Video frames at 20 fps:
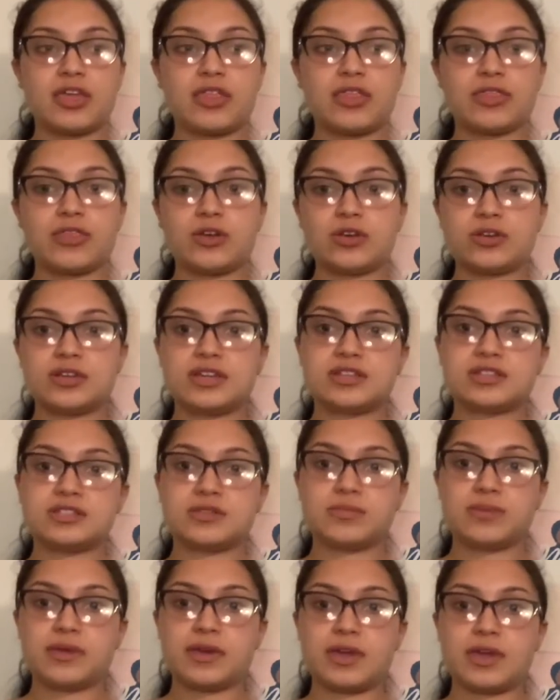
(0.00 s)
there needs to
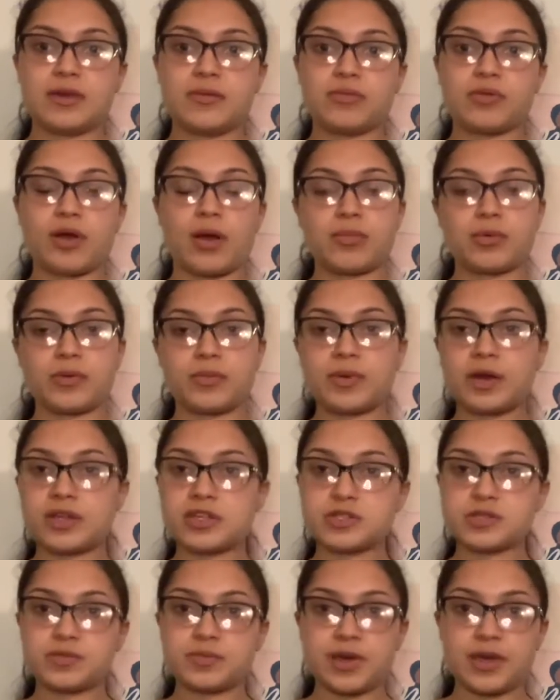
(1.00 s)
be proper
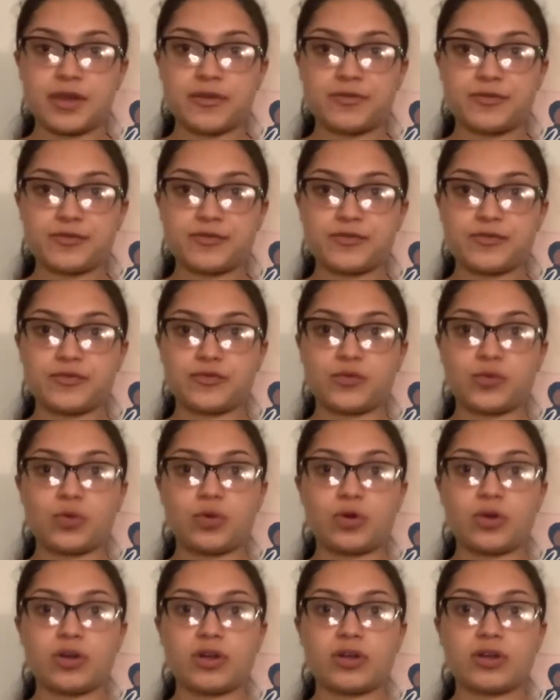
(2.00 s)
punishment
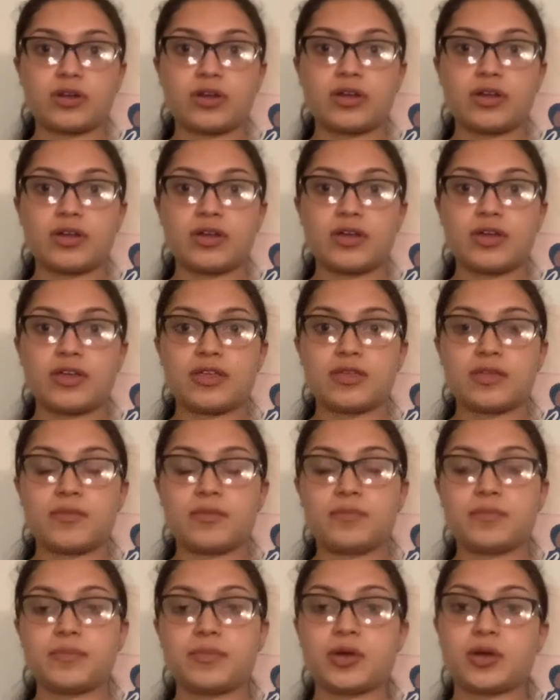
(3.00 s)
for the
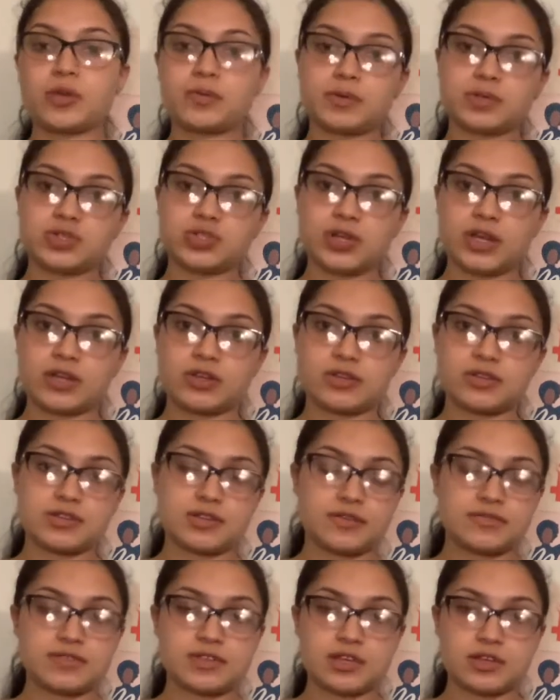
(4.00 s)
perpetrators
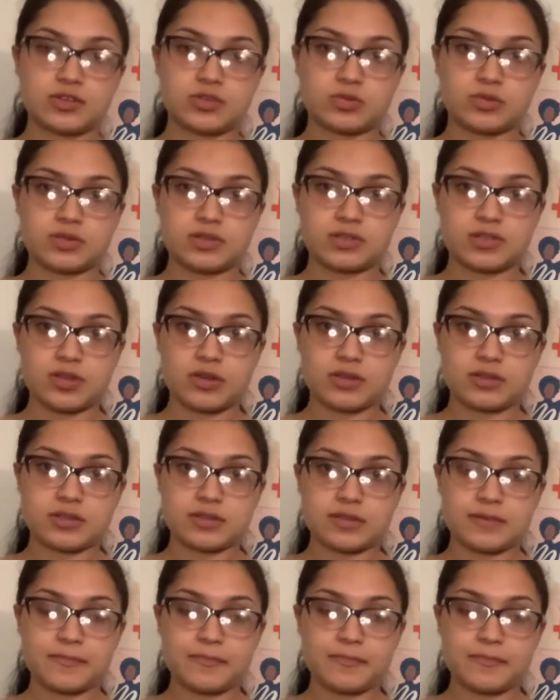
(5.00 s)
of sexual assault.